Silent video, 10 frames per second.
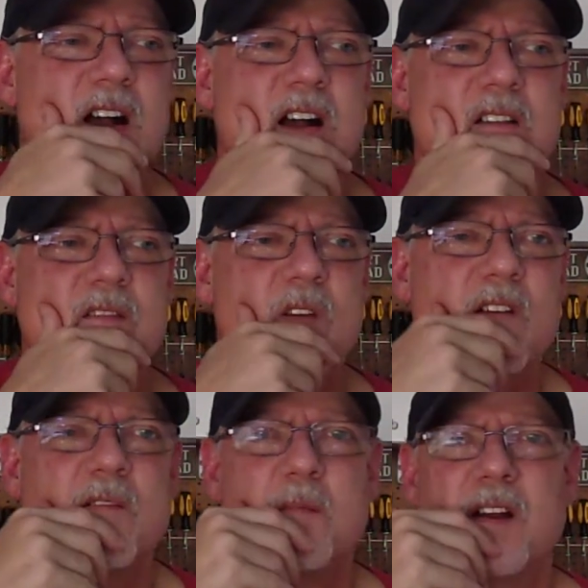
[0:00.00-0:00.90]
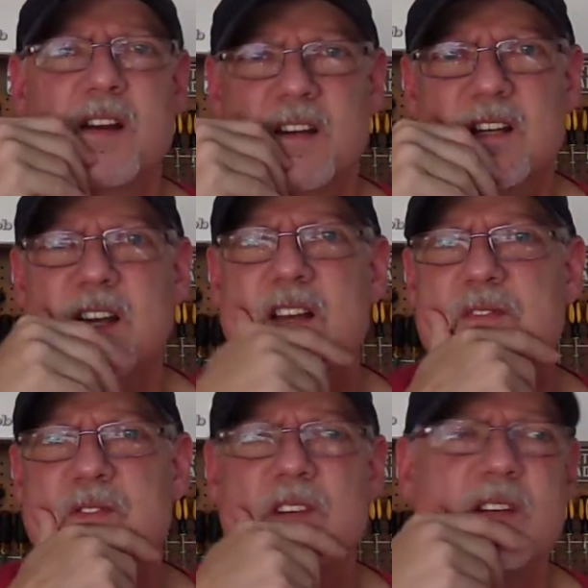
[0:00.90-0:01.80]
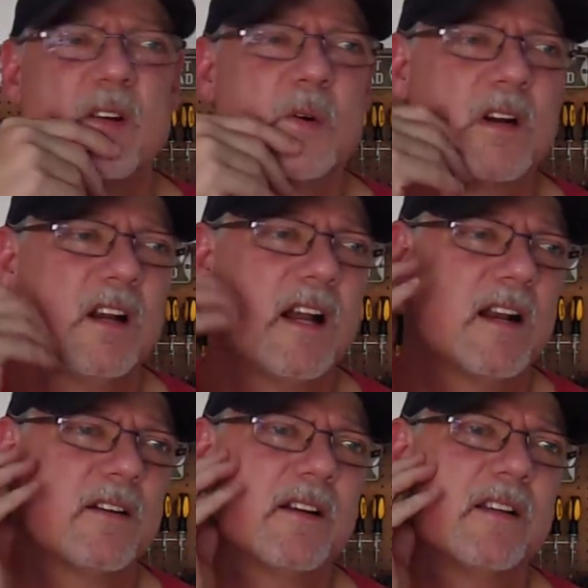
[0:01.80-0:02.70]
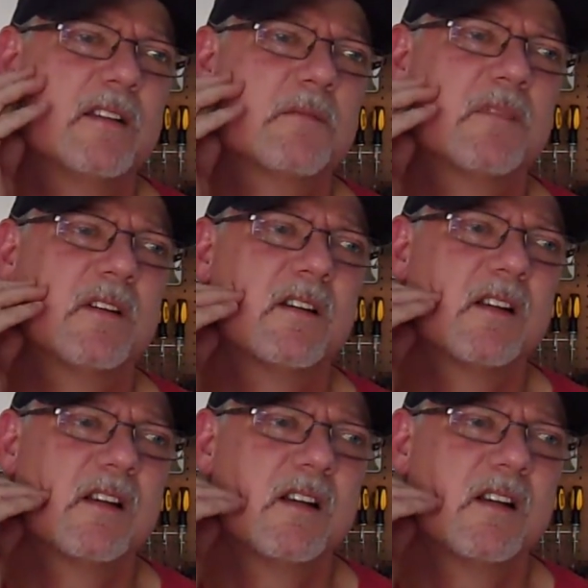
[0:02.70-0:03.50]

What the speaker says: If you ever been in the country, you know what a lantern is, but